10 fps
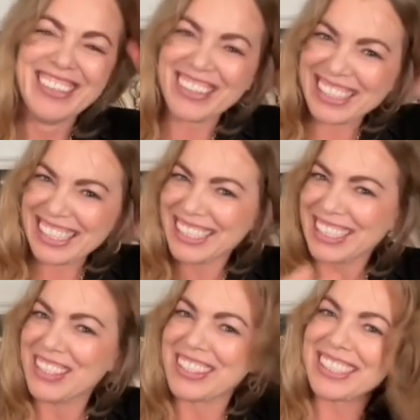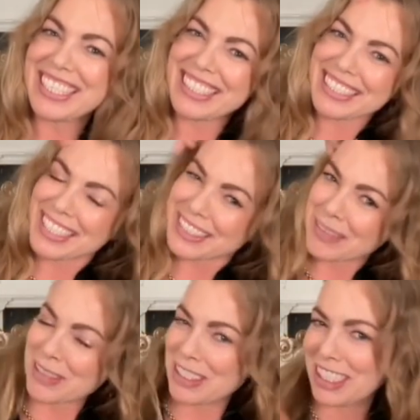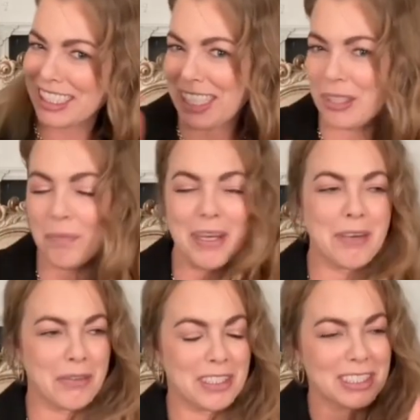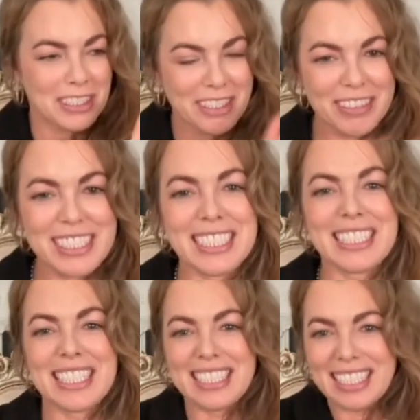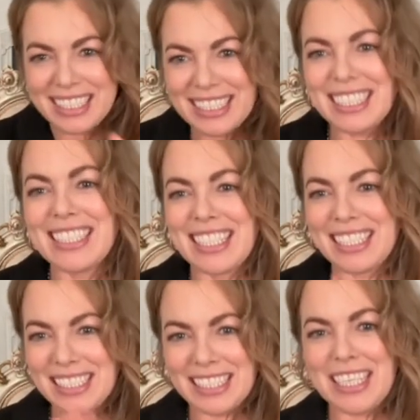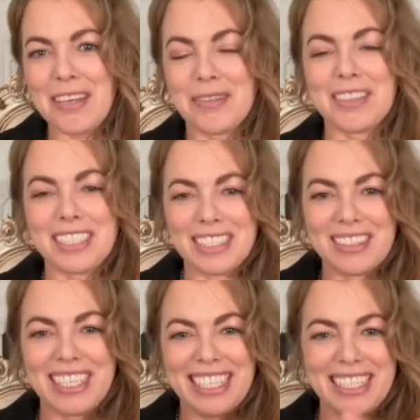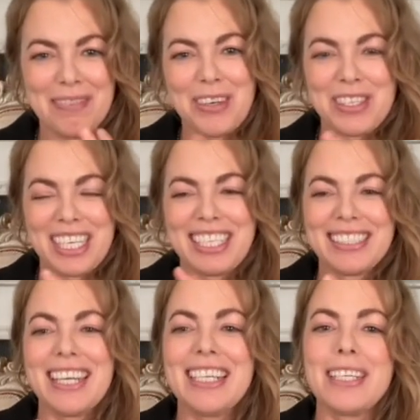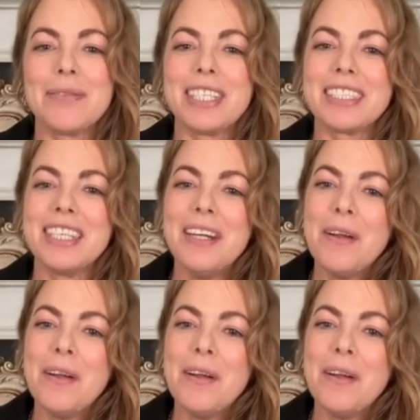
Or at least go and take a tantric massage, like, you pay for a service and that's it. Like, it's safe. There is no like emotional entanglement.